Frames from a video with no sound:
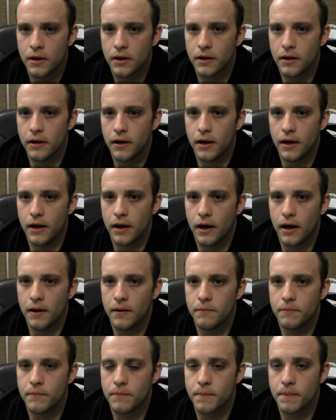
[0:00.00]
Now,
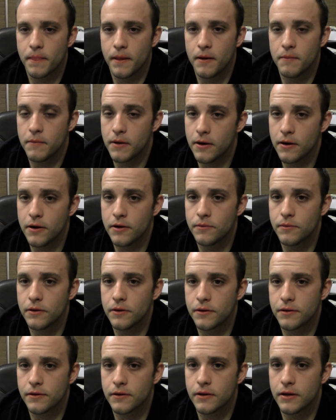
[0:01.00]
I'm married
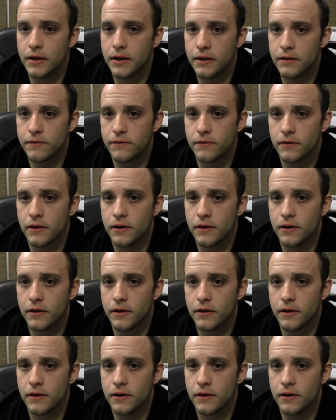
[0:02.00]
with kids,